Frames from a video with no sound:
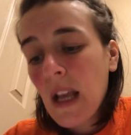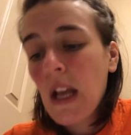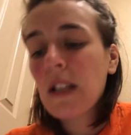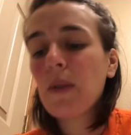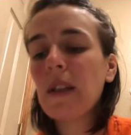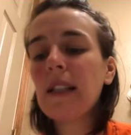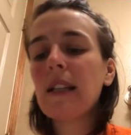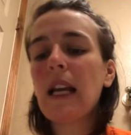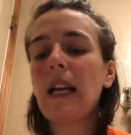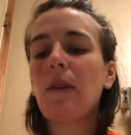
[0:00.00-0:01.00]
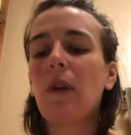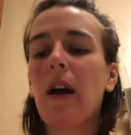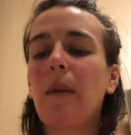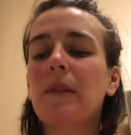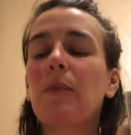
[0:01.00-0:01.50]
So when they say
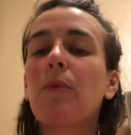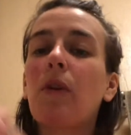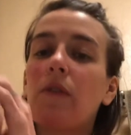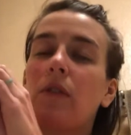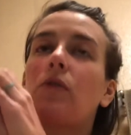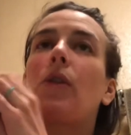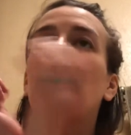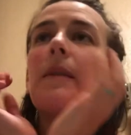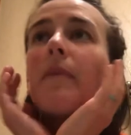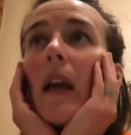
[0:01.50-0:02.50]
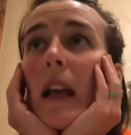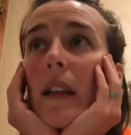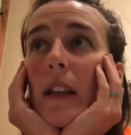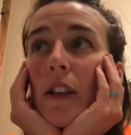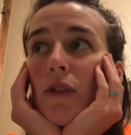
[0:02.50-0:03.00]
support for the scrotum,
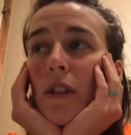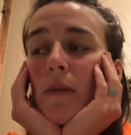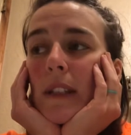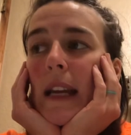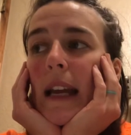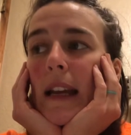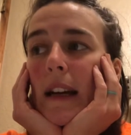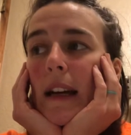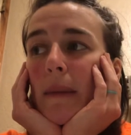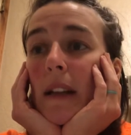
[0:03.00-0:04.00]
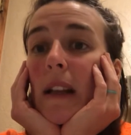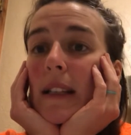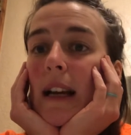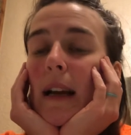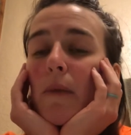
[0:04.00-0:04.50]
they usually will take, a lot of the
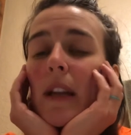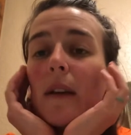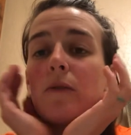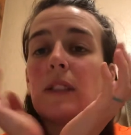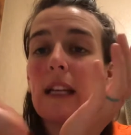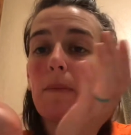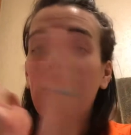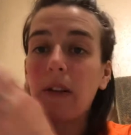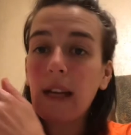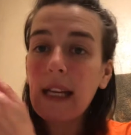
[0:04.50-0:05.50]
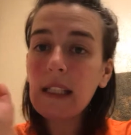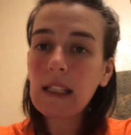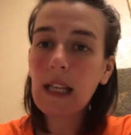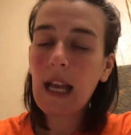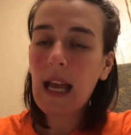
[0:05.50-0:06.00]
time, we'll take a
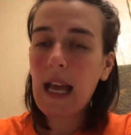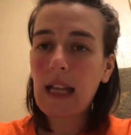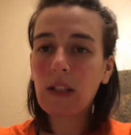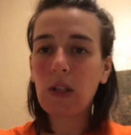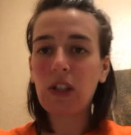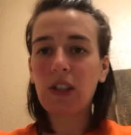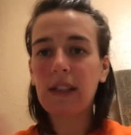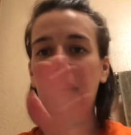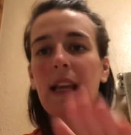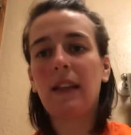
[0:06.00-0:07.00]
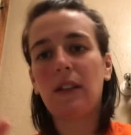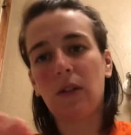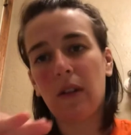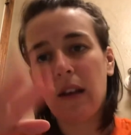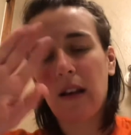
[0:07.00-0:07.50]
pillowcase. And so let's just say, so
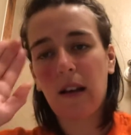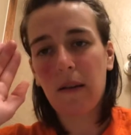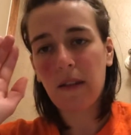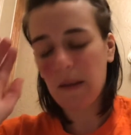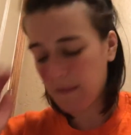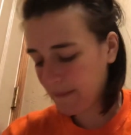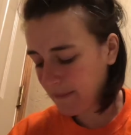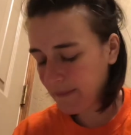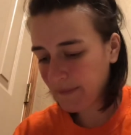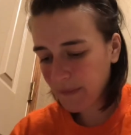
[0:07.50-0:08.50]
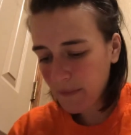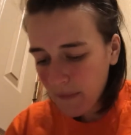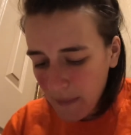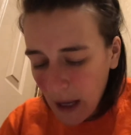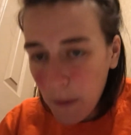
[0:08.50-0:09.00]
the
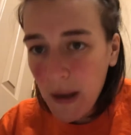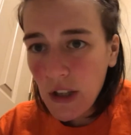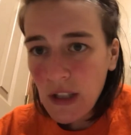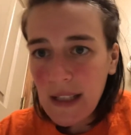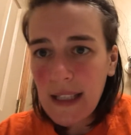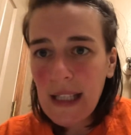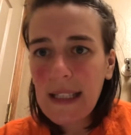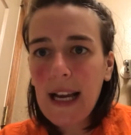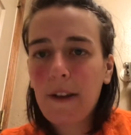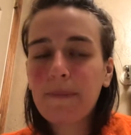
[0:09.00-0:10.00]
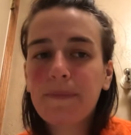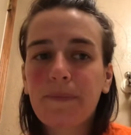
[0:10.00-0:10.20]
male patient is sitting down